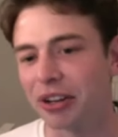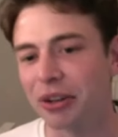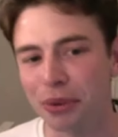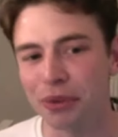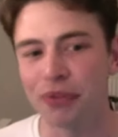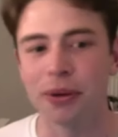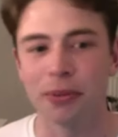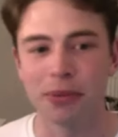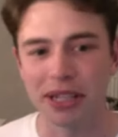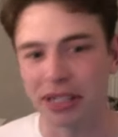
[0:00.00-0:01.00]
And I knew the
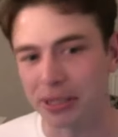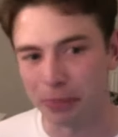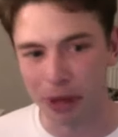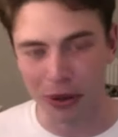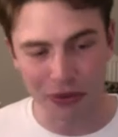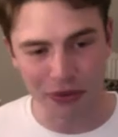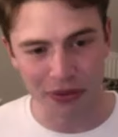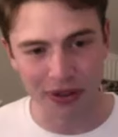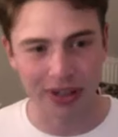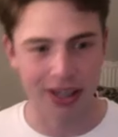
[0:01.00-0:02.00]
film needed
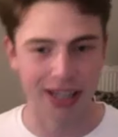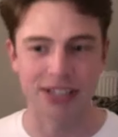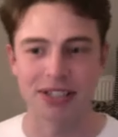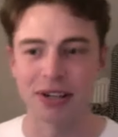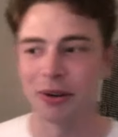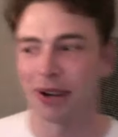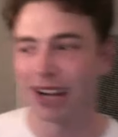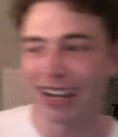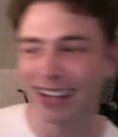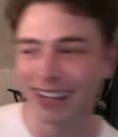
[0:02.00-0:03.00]
both. And so
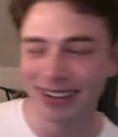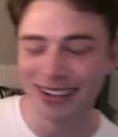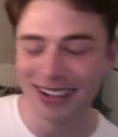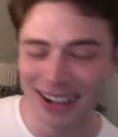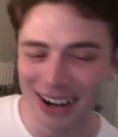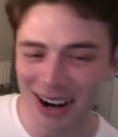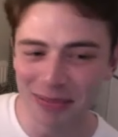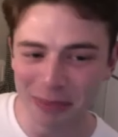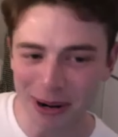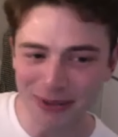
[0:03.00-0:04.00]
I
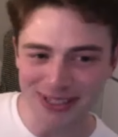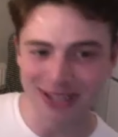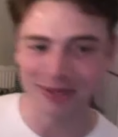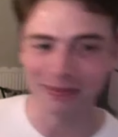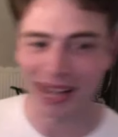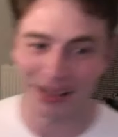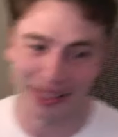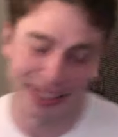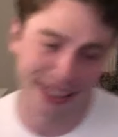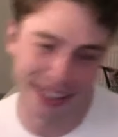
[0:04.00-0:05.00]
proposed to them
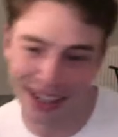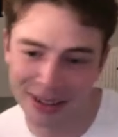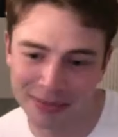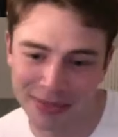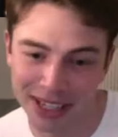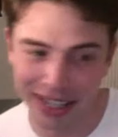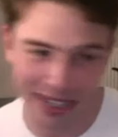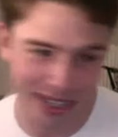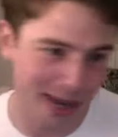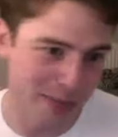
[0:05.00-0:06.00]
that
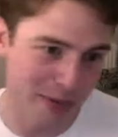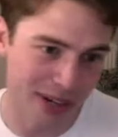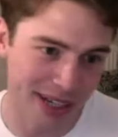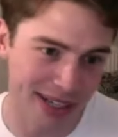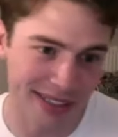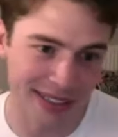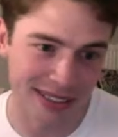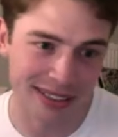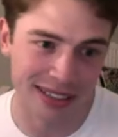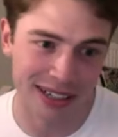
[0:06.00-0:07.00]
they collaborate.
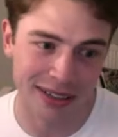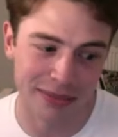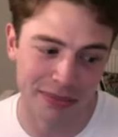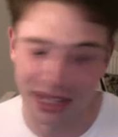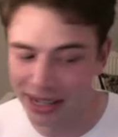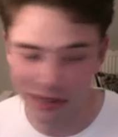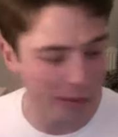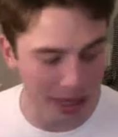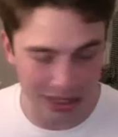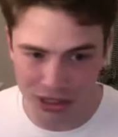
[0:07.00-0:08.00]
They'd
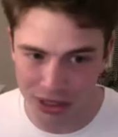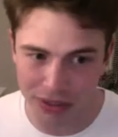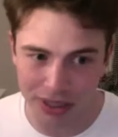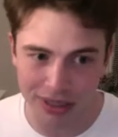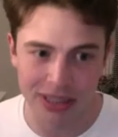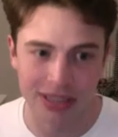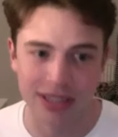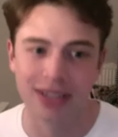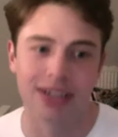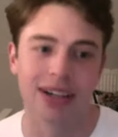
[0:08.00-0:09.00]
never met each other.
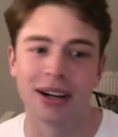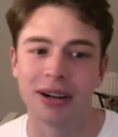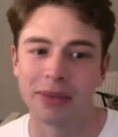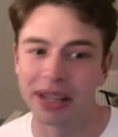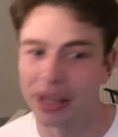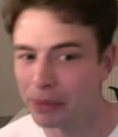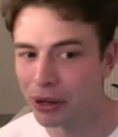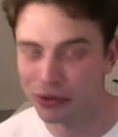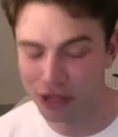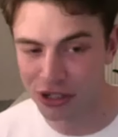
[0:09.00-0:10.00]
And they
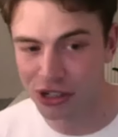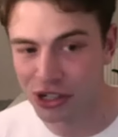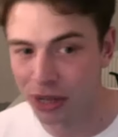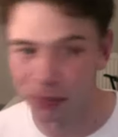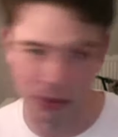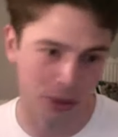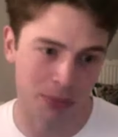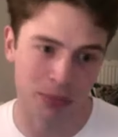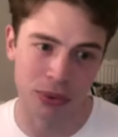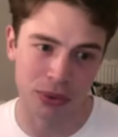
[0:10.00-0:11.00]
both just jumped
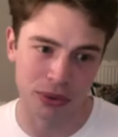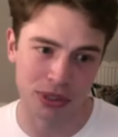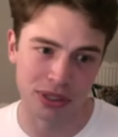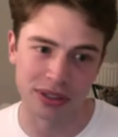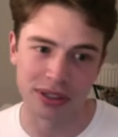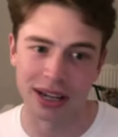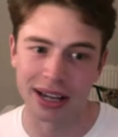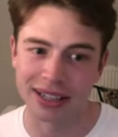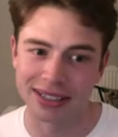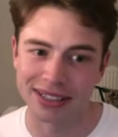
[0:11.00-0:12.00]
on board
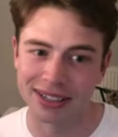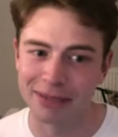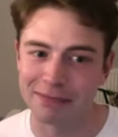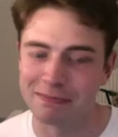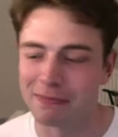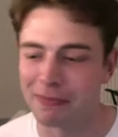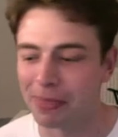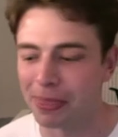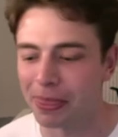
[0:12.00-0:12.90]
and